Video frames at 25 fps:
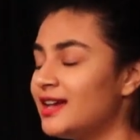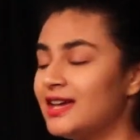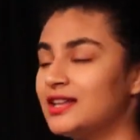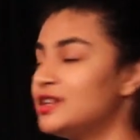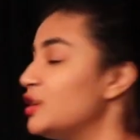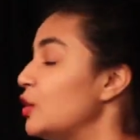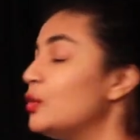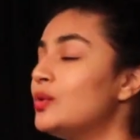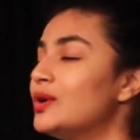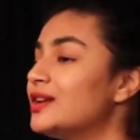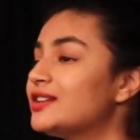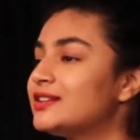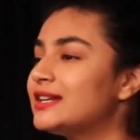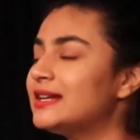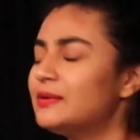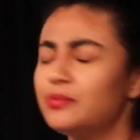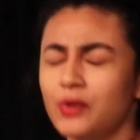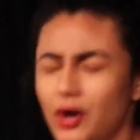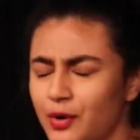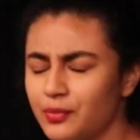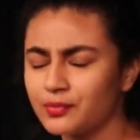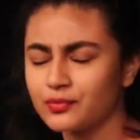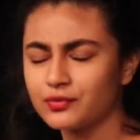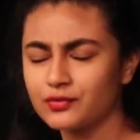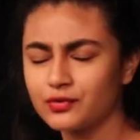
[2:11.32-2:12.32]
and no one
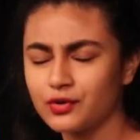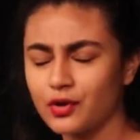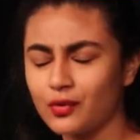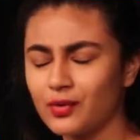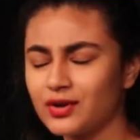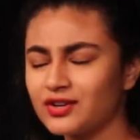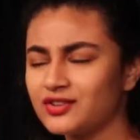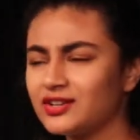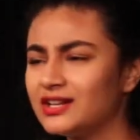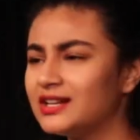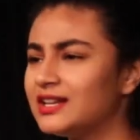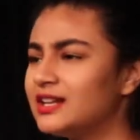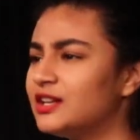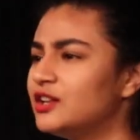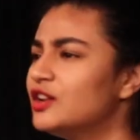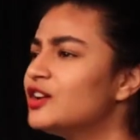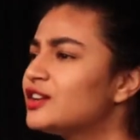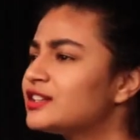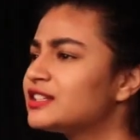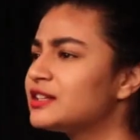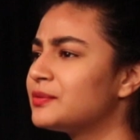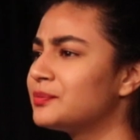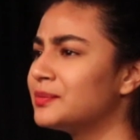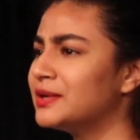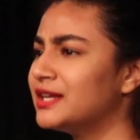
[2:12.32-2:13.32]
really
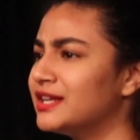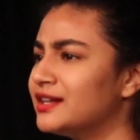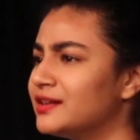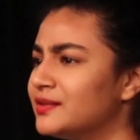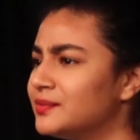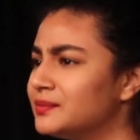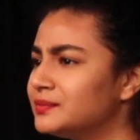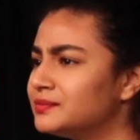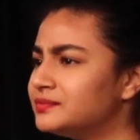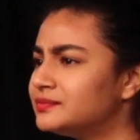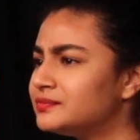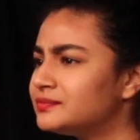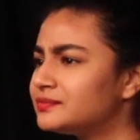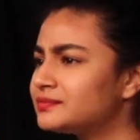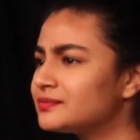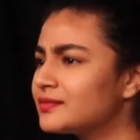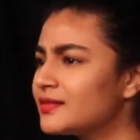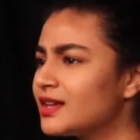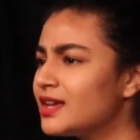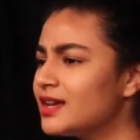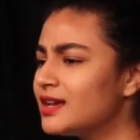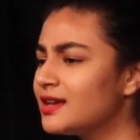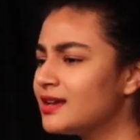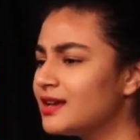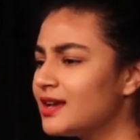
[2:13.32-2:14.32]
looked at me.
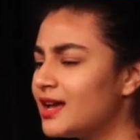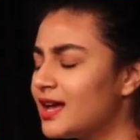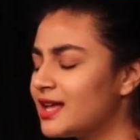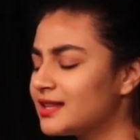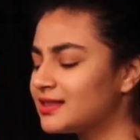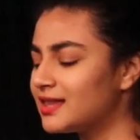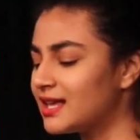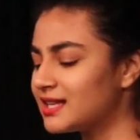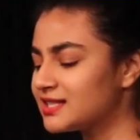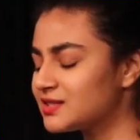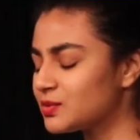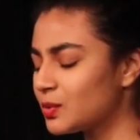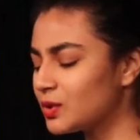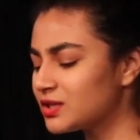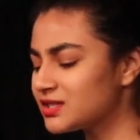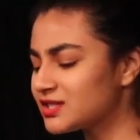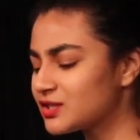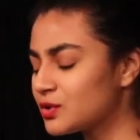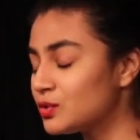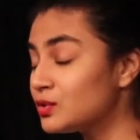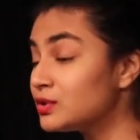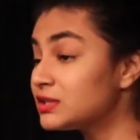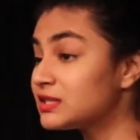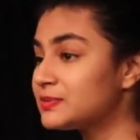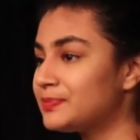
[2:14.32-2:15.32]
And that's what
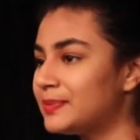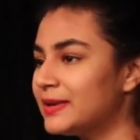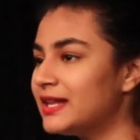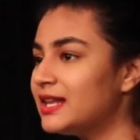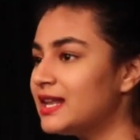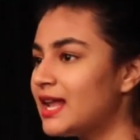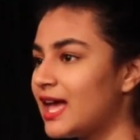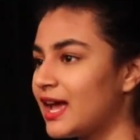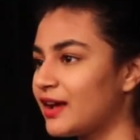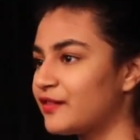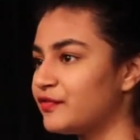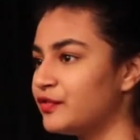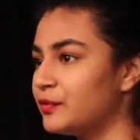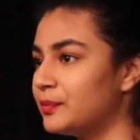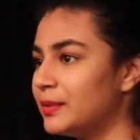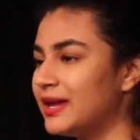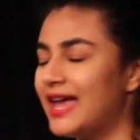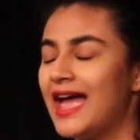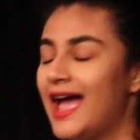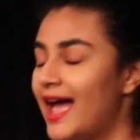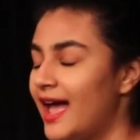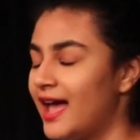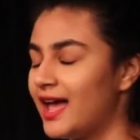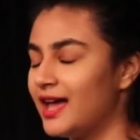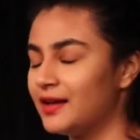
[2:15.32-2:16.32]
school's been like for
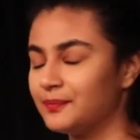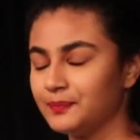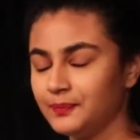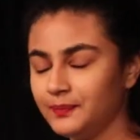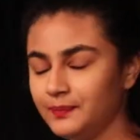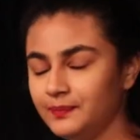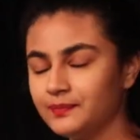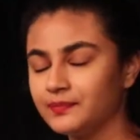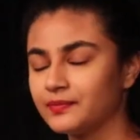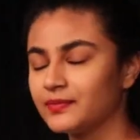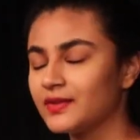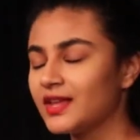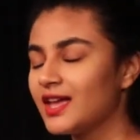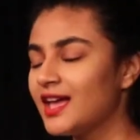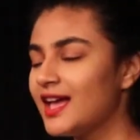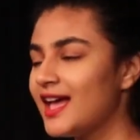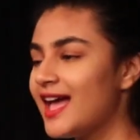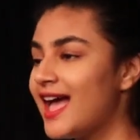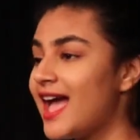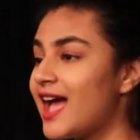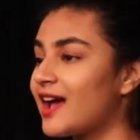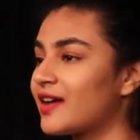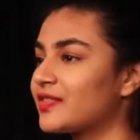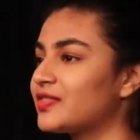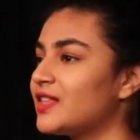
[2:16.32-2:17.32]
me.
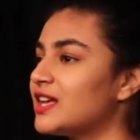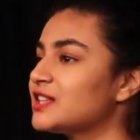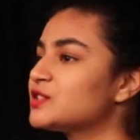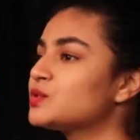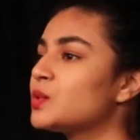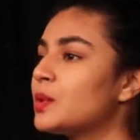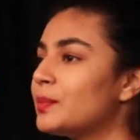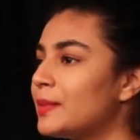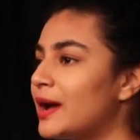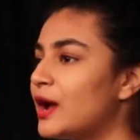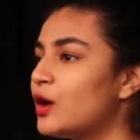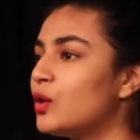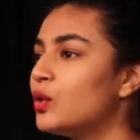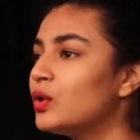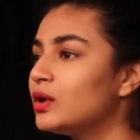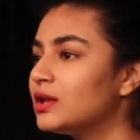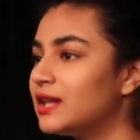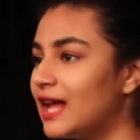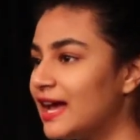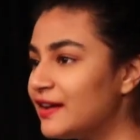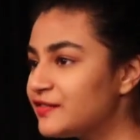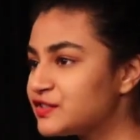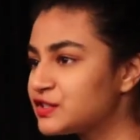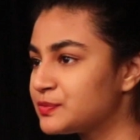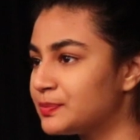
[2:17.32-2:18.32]
Heck, that's what my whole
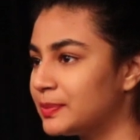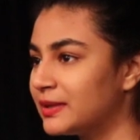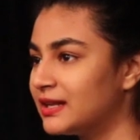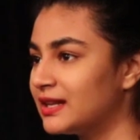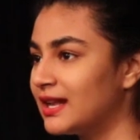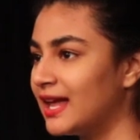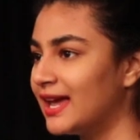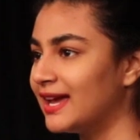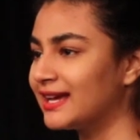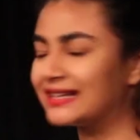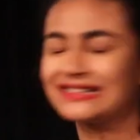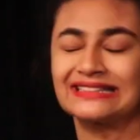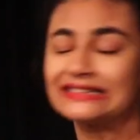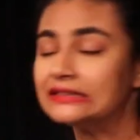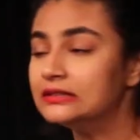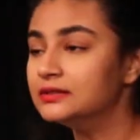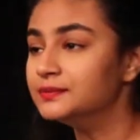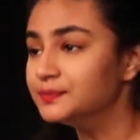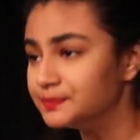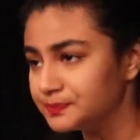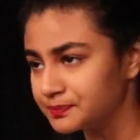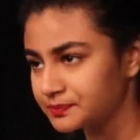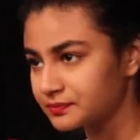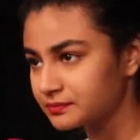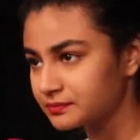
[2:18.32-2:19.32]
life's been like.